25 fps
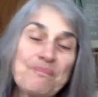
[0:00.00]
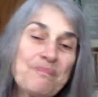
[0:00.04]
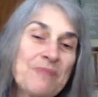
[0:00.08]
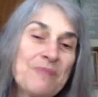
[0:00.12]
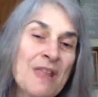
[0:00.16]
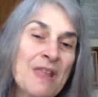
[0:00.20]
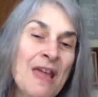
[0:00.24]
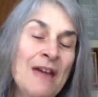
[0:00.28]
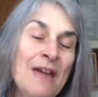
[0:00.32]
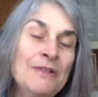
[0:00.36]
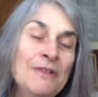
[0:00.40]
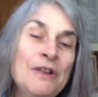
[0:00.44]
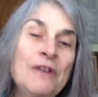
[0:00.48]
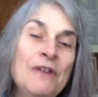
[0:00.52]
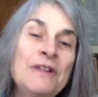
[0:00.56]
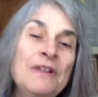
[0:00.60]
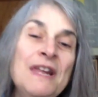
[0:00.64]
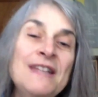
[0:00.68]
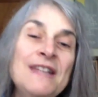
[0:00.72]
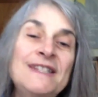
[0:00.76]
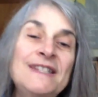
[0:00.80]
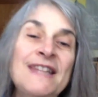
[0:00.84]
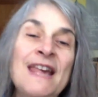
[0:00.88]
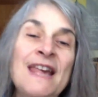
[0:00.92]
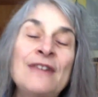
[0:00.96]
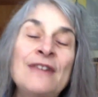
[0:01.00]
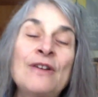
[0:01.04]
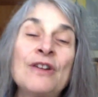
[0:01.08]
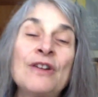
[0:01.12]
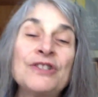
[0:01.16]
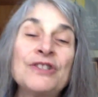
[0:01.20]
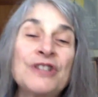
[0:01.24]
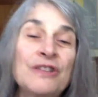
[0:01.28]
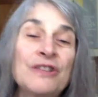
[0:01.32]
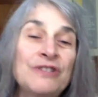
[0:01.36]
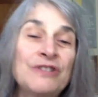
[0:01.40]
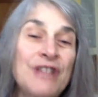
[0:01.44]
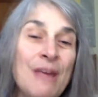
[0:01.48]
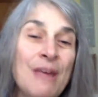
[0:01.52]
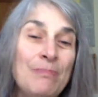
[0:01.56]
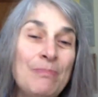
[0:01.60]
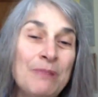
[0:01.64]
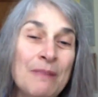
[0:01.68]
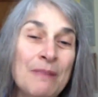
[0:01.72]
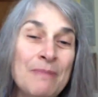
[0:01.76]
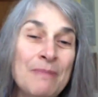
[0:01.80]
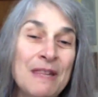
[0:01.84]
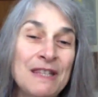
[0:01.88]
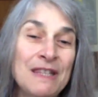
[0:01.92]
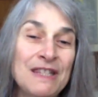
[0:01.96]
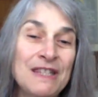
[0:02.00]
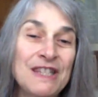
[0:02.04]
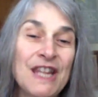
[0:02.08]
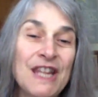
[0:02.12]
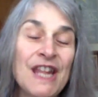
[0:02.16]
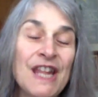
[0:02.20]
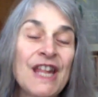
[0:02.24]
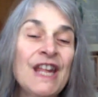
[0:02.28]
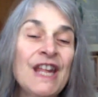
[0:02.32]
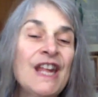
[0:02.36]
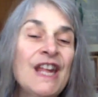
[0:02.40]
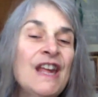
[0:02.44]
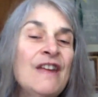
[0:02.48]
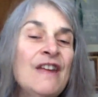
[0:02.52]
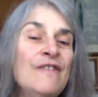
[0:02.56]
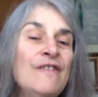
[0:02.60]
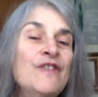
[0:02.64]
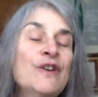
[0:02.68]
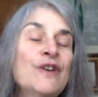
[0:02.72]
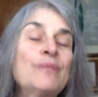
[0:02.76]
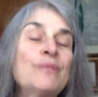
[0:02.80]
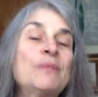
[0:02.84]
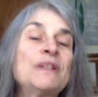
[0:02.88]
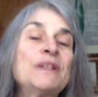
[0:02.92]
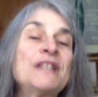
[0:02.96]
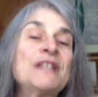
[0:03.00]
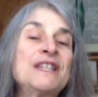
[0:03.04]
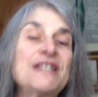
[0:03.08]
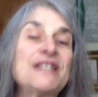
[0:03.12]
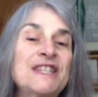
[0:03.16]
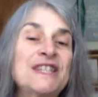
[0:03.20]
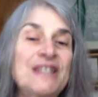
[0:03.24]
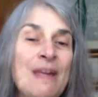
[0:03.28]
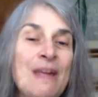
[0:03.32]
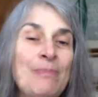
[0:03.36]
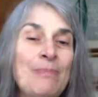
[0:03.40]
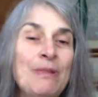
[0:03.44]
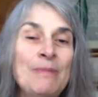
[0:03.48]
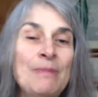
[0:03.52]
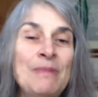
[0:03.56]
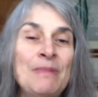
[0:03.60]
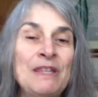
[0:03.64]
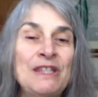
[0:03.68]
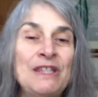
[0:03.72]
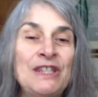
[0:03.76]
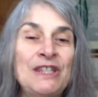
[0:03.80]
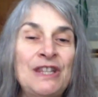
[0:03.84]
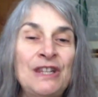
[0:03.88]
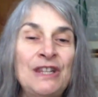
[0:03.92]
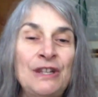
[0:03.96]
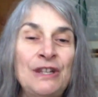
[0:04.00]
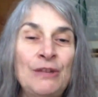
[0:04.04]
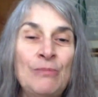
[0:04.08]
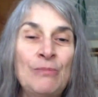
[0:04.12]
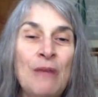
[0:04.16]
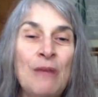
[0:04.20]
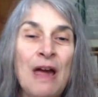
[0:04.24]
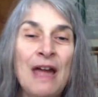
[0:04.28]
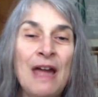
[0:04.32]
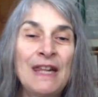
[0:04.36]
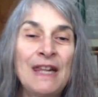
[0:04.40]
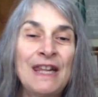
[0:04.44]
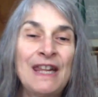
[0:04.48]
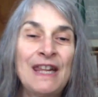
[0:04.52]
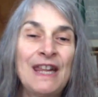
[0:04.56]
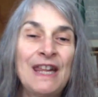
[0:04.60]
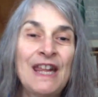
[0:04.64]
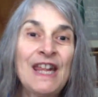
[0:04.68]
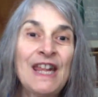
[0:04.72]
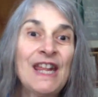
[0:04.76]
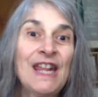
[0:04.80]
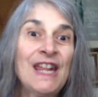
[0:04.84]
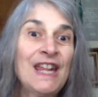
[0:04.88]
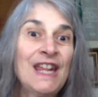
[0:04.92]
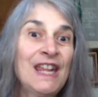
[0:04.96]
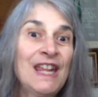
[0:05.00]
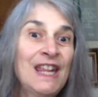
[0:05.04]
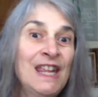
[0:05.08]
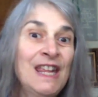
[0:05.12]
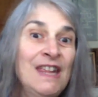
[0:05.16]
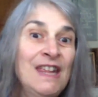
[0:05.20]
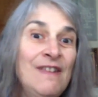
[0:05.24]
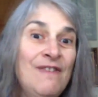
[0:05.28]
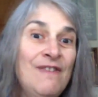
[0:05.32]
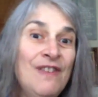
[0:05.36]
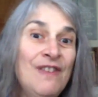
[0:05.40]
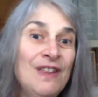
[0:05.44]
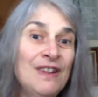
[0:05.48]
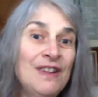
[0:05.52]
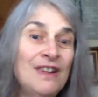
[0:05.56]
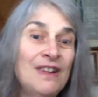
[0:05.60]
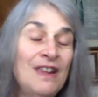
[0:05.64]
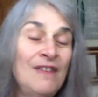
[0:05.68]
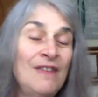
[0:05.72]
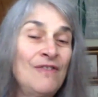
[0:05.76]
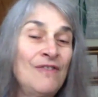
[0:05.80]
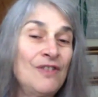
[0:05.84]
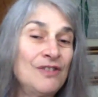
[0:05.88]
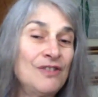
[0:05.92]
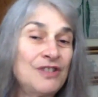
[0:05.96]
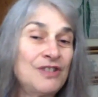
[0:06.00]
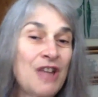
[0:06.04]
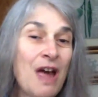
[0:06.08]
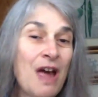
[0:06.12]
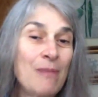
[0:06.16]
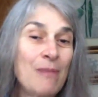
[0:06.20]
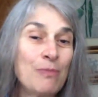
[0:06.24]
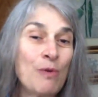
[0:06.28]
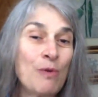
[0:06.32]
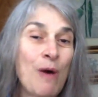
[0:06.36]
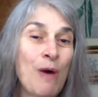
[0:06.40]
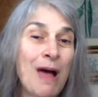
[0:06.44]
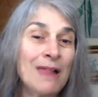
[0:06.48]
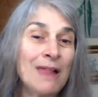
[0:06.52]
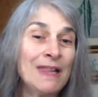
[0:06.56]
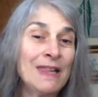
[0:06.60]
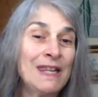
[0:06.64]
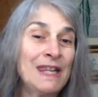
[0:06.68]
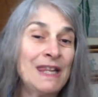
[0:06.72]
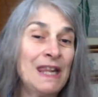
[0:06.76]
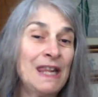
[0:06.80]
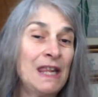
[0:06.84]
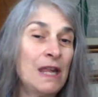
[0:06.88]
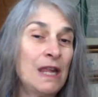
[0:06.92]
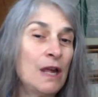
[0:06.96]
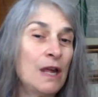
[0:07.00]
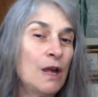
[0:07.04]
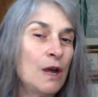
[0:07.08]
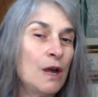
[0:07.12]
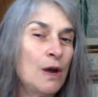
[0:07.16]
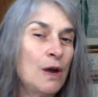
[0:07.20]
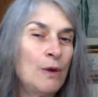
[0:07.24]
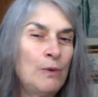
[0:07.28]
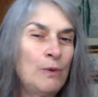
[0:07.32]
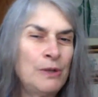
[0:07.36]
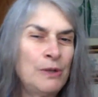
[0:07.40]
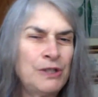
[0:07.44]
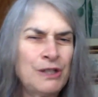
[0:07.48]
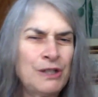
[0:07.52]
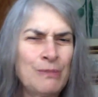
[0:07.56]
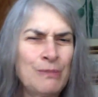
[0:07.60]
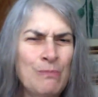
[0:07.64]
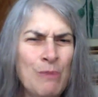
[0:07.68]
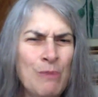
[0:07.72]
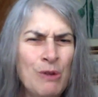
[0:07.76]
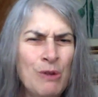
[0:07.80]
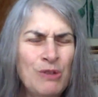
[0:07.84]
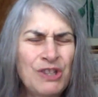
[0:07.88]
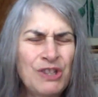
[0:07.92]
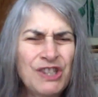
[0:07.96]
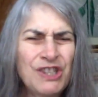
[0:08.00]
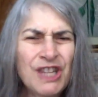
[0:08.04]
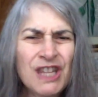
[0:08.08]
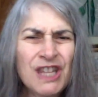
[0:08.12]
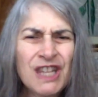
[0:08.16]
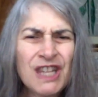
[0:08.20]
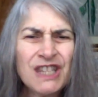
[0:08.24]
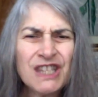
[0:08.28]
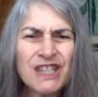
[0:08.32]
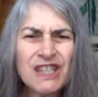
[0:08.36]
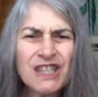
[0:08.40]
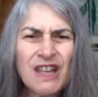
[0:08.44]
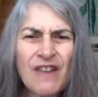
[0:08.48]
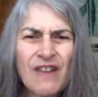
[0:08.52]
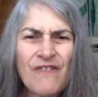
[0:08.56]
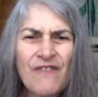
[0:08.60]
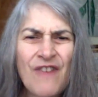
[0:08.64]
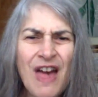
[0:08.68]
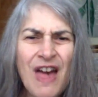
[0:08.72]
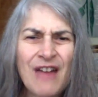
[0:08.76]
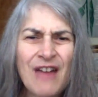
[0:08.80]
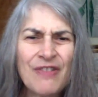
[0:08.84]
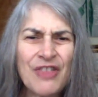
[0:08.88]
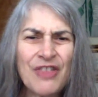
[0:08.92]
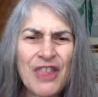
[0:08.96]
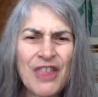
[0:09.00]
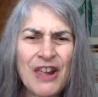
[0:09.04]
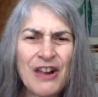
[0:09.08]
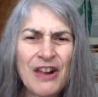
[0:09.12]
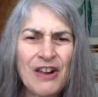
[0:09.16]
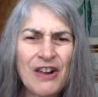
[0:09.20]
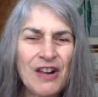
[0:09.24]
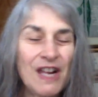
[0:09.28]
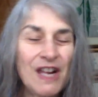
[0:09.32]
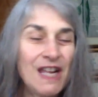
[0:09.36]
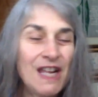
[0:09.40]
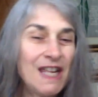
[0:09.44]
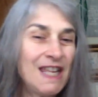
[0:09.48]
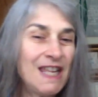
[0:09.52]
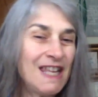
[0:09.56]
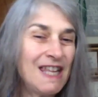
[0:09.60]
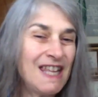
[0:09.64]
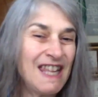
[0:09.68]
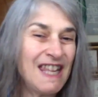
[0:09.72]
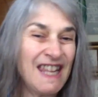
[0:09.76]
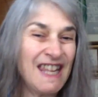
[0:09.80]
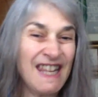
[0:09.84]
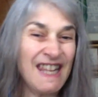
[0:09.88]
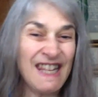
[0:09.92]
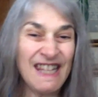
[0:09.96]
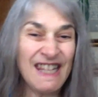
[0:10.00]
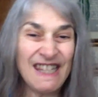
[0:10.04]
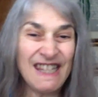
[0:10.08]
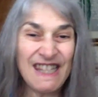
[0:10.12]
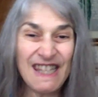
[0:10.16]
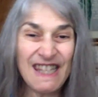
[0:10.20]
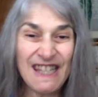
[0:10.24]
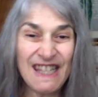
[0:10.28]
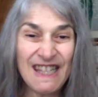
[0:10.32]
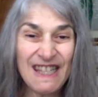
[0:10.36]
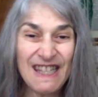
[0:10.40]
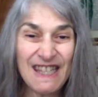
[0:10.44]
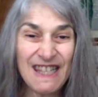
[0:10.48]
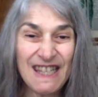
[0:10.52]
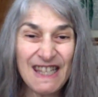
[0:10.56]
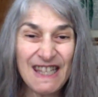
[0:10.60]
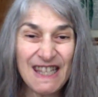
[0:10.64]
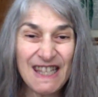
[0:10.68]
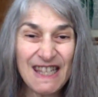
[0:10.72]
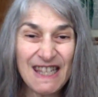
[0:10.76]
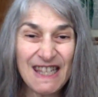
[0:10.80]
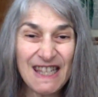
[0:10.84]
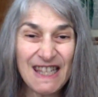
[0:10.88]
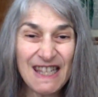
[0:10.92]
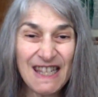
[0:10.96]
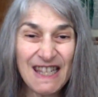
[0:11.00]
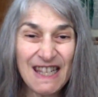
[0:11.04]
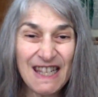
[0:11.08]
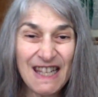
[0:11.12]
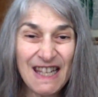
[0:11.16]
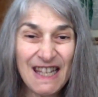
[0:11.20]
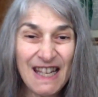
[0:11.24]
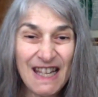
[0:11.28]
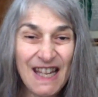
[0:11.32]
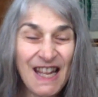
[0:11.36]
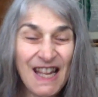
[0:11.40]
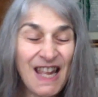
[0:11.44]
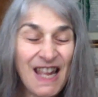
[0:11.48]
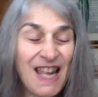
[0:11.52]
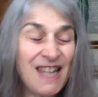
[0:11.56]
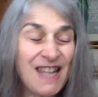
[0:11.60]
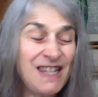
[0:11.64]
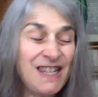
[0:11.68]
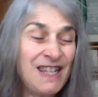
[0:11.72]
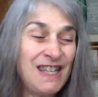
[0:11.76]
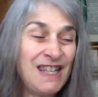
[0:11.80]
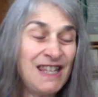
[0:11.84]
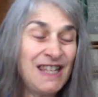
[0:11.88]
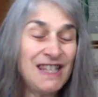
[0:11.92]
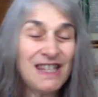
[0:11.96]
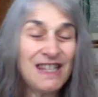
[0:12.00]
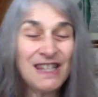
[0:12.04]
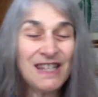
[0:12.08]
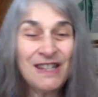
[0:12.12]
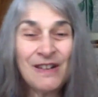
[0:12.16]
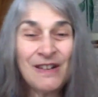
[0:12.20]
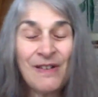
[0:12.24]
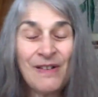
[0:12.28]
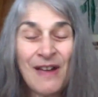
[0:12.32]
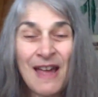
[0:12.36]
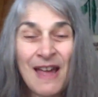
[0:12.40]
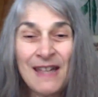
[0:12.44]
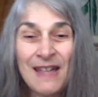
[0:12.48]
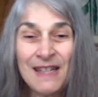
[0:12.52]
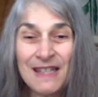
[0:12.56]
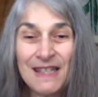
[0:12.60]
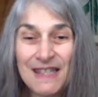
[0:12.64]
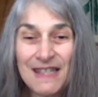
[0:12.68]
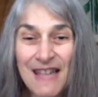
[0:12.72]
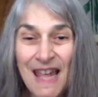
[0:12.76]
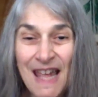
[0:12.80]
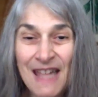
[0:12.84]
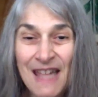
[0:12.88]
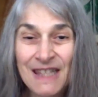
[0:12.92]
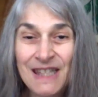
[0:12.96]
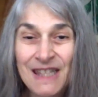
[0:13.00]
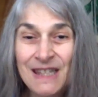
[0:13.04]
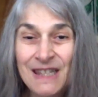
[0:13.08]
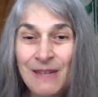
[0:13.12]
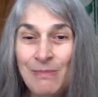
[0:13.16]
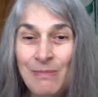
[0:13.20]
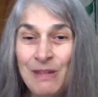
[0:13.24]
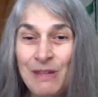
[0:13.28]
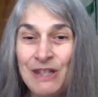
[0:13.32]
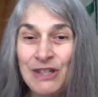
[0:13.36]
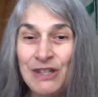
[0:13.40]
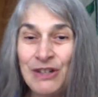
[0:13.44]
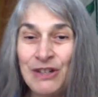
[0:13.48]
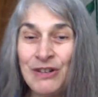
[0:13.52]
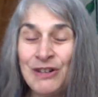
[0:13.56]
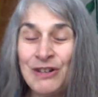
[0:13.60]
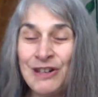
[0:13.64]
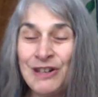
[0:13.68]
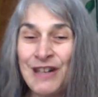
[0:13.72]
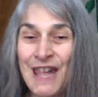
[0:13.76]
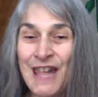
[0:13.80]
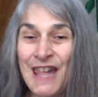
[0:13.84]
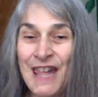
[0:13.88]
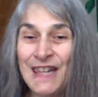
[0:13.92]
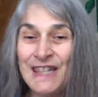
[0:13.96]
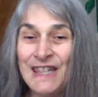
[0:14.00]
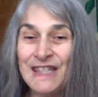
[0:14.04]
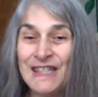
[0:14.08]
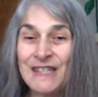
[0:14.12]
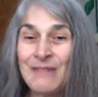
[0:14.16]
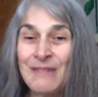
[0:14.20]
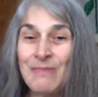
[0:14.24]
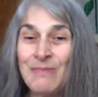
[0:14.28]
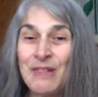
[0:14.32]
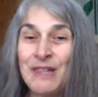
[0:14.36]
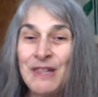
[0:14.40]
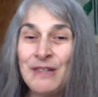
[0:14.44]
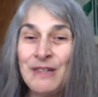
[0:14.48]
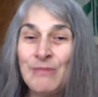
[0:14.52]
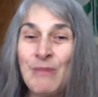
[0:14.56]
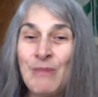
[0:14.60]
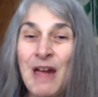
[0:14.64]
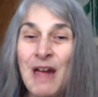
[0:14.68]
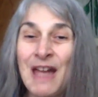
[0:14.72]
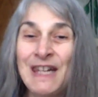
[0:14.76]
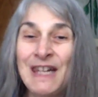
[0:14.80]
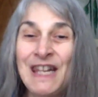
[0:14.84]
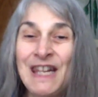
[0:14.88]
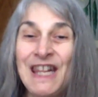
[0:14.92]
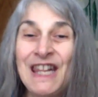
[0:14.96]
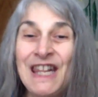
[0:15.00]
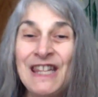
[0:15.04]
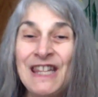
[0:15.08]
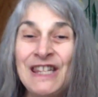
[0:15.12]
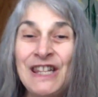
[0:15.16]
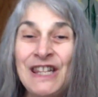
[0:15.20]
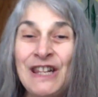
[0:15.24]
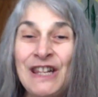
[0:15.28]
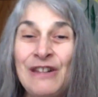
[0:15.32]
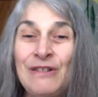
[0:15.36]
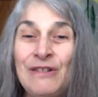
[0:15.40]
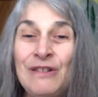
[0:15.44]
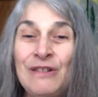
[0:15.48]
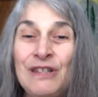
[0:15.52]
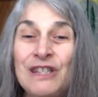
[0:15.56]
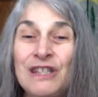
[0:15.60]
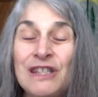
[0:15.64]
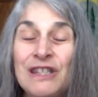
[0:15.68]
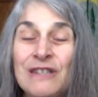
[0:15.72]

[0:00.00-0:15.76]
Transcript: Now notice that also supplements. If you're putting supplements in your body, even if they're top quality, which most of the stuff out there isn't, and you need to know how to test to be sure you're getting something your body can use.